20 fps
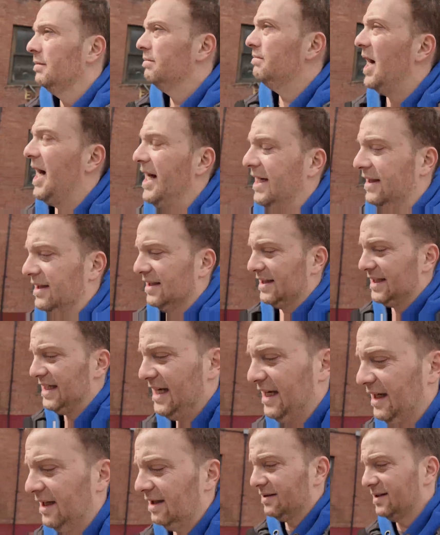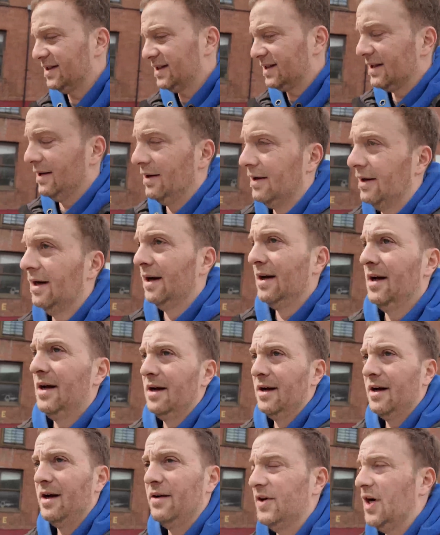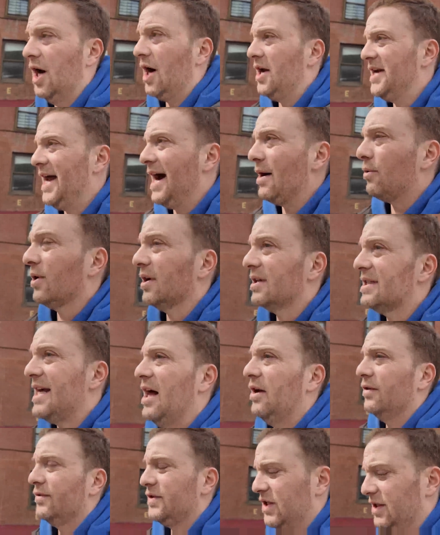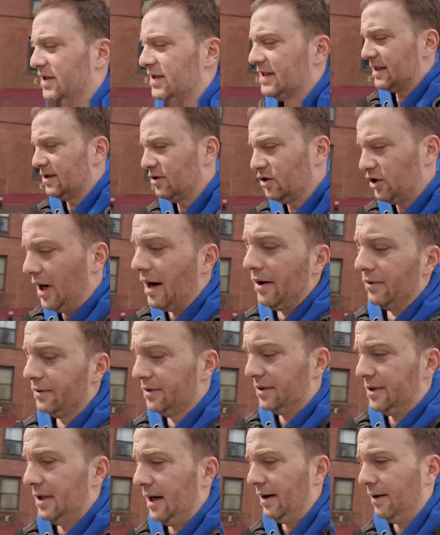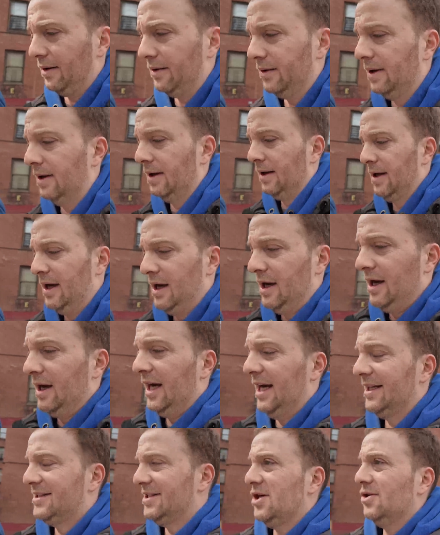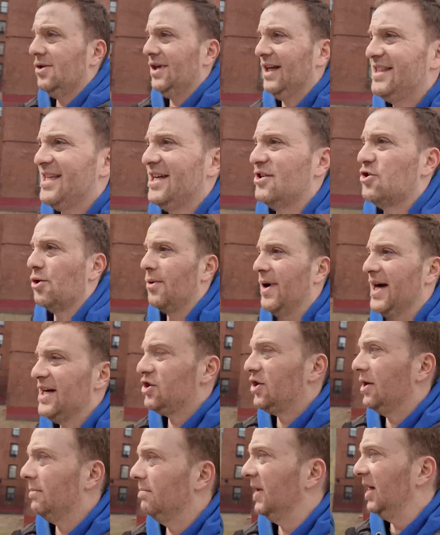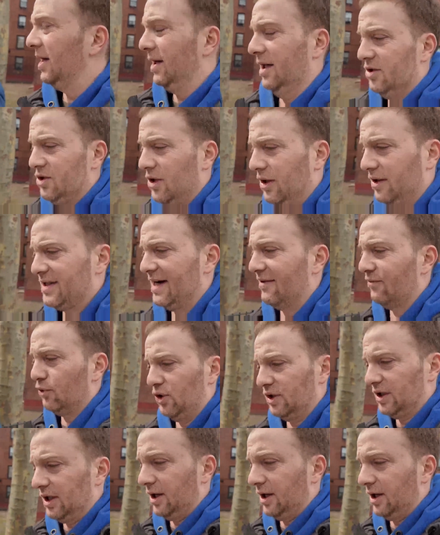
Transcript: behind the scenes of an on-network television show. So it's a unique situation, but it took several